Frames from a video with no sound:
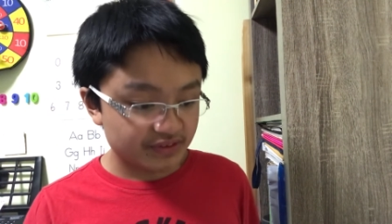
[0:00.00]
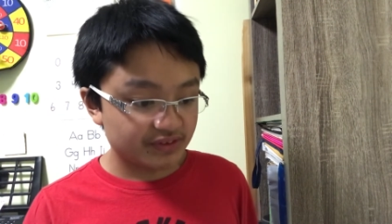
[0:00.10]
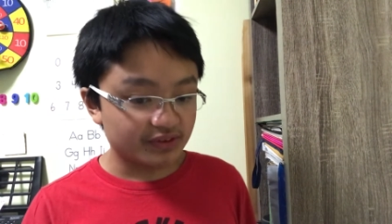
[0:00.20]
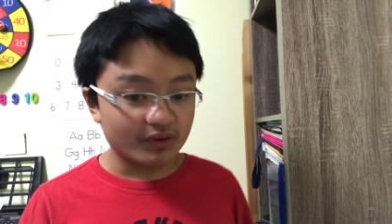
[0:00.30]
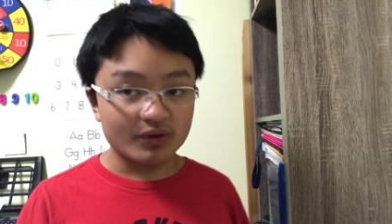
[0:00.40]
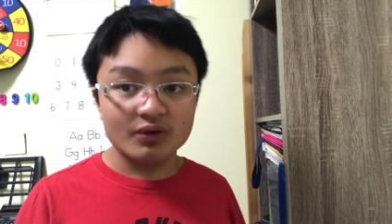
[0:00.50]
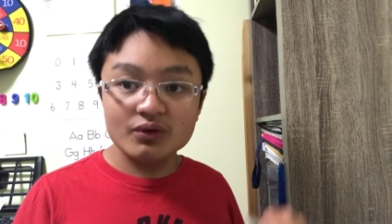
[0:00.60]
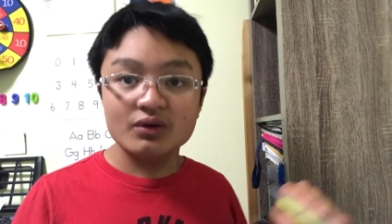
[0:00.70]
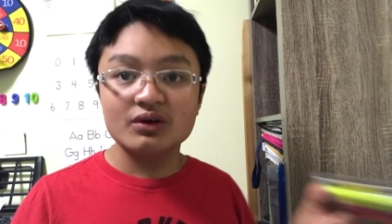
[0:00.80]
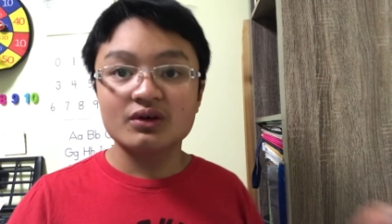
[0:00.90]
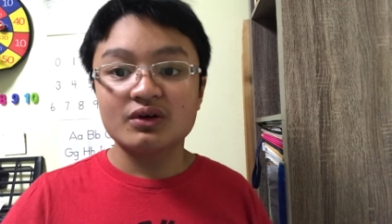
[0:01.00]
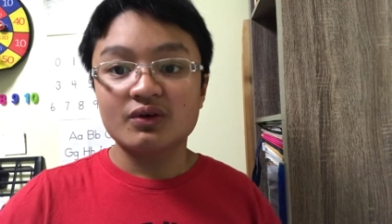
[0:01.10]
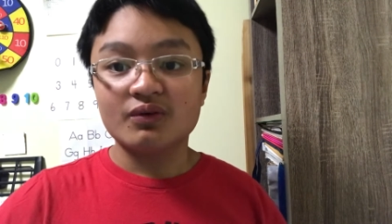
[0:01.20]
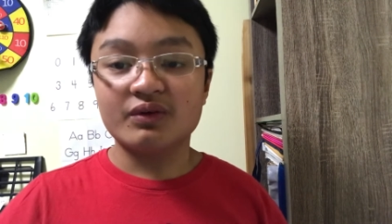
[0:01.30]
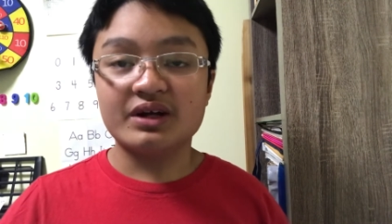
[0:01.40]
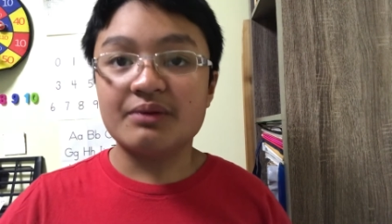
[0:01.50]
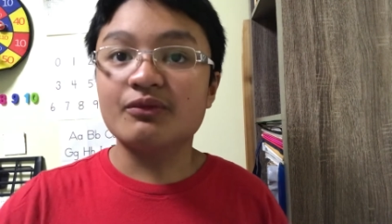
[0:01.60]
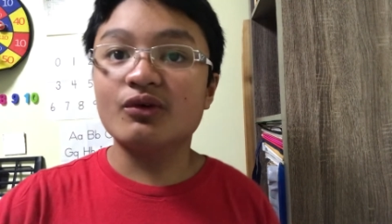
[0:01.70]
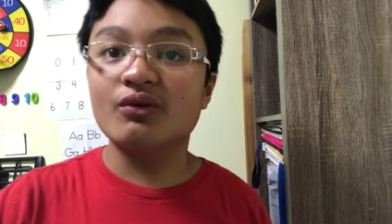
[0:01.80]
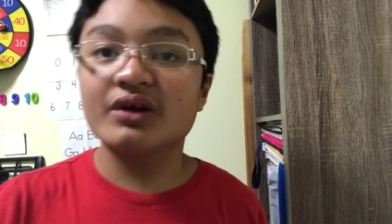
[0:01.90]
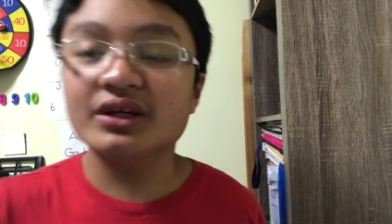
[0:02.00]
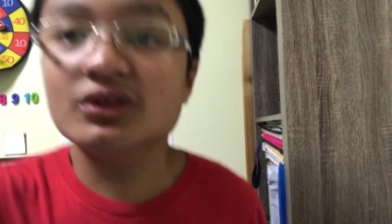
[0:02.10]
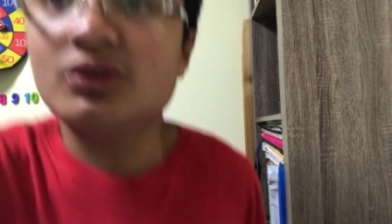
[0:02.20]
So when I'm going